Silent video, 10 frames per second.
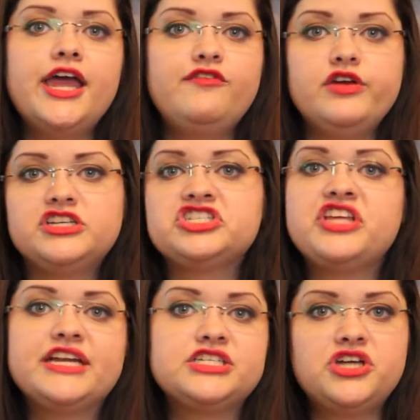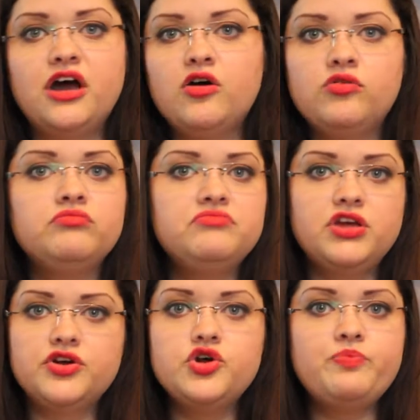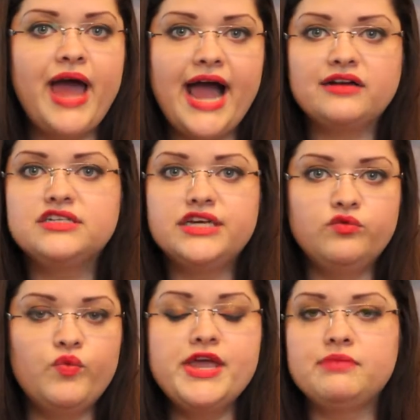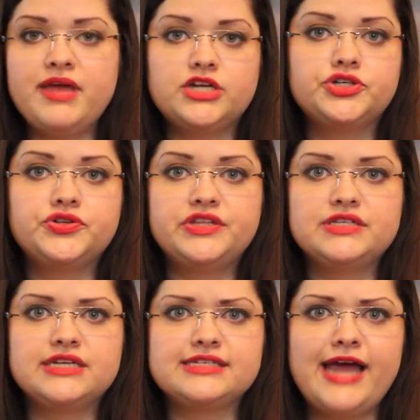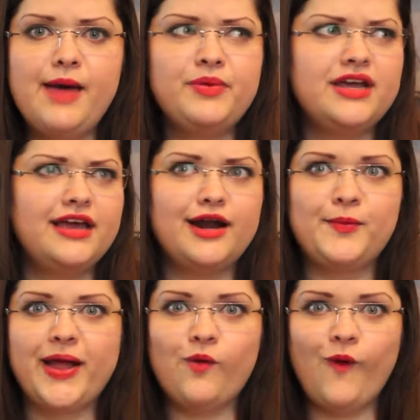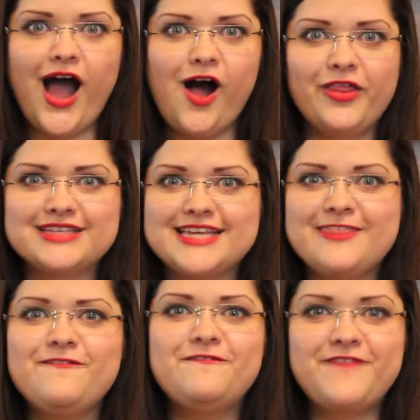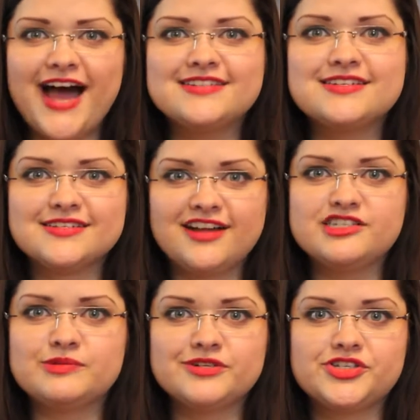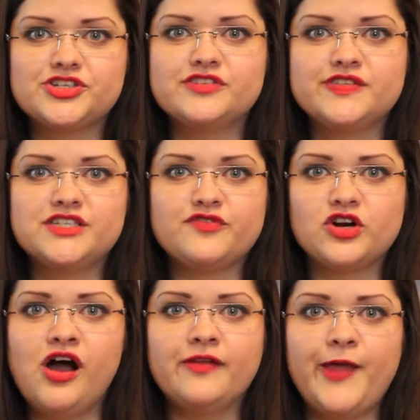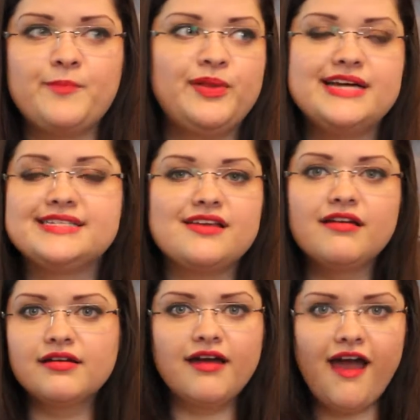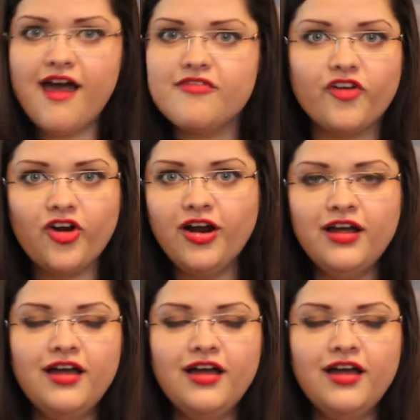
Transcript: If you could just let us know, who packed it, and we can make sure this doesn't happen again. And I'm like, wow, that's like the fastest customer service for an online place ever.